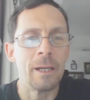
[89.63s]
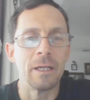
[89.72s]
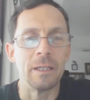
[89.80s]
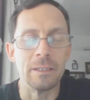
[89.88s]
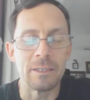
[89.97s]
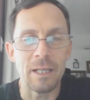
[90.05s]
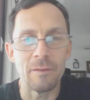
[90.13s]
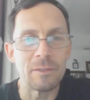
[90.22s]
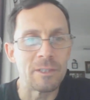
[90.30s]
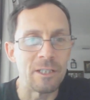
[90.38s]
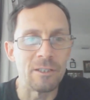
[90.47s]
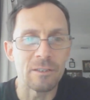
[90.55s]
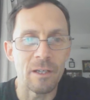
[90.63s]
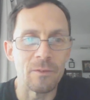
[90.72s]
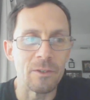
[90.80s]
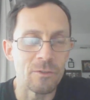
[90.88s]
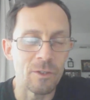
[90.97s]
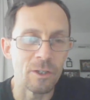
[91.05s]
In
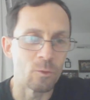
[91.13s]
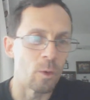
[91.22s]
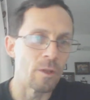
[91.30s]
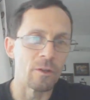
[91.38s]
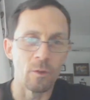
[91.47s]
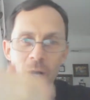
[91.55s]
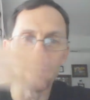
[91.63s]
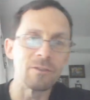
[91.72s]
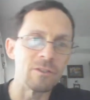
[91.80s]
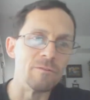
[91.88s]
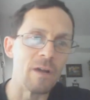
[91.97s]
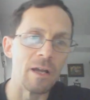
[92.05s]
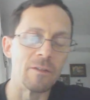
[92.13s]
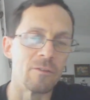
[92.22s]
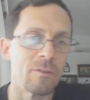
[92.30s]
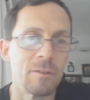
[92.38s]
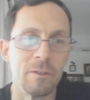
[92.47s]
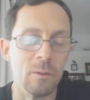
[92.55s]
1776, one of the greatest
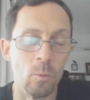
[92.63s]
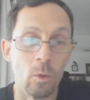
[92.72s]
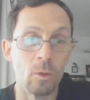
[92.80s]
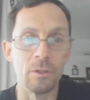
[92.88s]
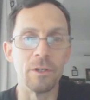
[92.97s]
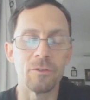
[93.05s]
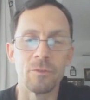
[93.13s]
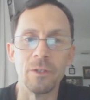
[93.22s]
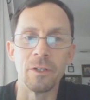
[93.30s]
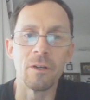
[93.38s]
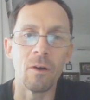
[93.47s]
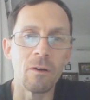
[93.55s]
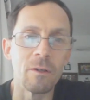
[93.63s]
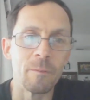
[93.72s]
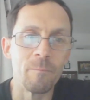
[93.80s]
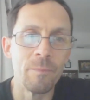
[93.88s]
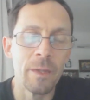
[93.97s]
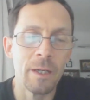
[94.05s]
events in world history occurred.
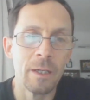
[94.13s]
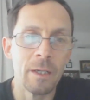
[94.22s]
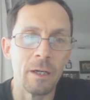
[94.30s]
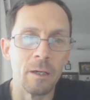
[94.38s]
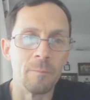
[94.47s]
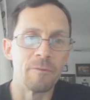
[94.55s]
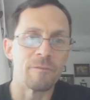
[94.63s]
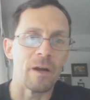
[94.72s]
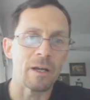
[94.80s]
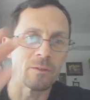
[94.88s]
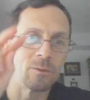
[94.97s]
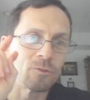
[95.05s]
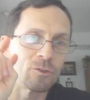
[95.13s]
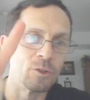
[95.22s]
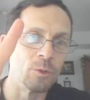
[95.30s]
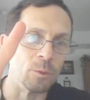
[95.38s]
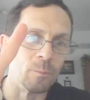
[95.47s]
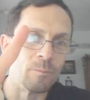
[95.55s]
Um, in fact, there's
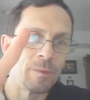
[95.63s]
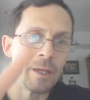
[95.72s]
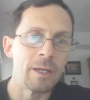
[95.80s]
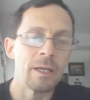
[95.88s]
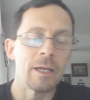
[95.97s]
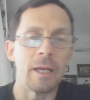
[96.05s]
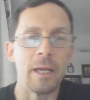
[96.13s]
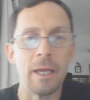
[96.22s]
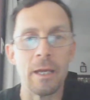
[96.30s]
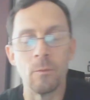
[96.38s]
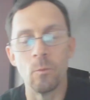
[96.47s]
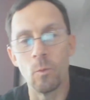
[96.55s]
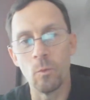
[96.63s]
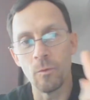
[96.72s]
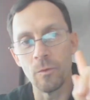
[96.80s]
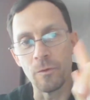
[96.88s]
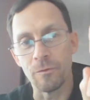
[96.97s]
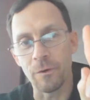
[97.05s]
two. And
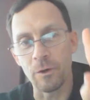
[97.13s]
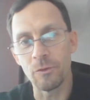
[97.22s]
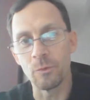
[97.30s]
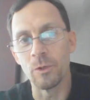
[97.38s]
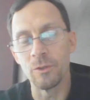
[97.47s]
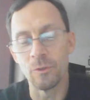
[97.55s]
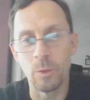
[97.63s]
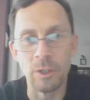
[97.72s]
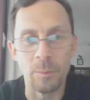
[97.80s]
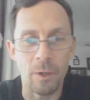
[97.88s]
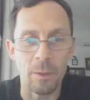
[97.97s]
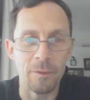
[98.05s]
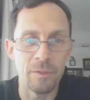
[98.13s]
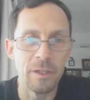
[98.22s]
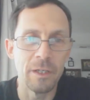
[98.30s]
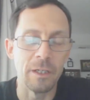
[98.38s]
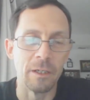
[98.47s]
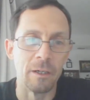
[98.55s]
the first one is the one you're probably
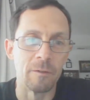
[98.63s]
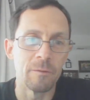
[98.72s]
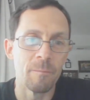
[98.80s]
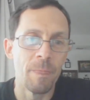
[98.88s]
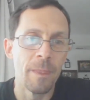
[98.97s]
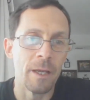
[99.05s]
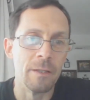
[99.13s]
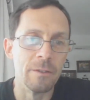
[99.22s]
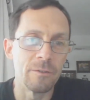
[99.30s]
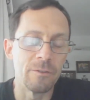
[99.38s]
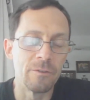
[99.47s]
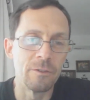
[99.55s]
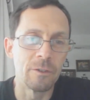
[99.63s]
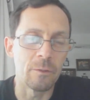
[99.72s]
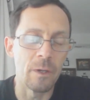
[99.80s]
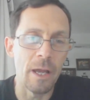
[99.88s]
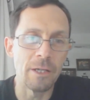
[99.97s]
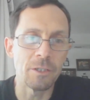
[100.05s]
thinking of. And this is the
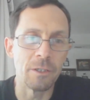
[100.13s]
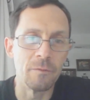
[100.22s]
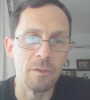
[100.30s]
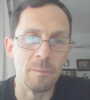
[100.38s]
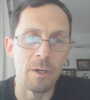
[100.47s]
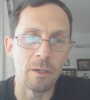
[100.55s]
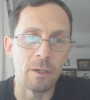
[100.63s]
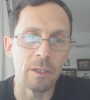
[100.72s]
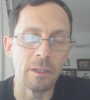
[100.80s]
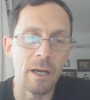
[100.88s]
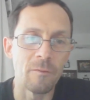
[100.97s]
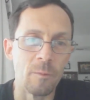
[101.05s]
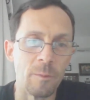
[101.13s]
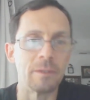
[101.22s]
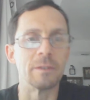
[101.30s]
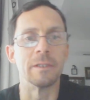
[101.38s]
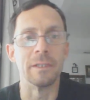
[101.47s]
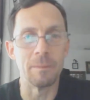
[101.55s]
creation of the American
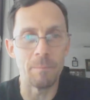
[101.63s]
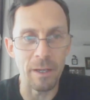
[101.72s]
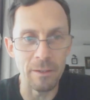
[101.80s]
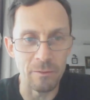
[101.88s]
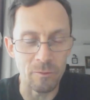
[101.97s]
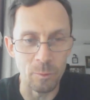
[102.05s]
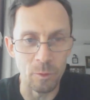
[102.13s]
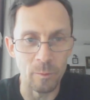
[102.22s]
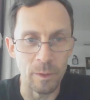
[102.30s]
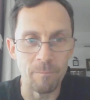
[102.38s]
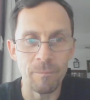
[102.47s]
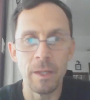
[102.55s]
government, the independence movement.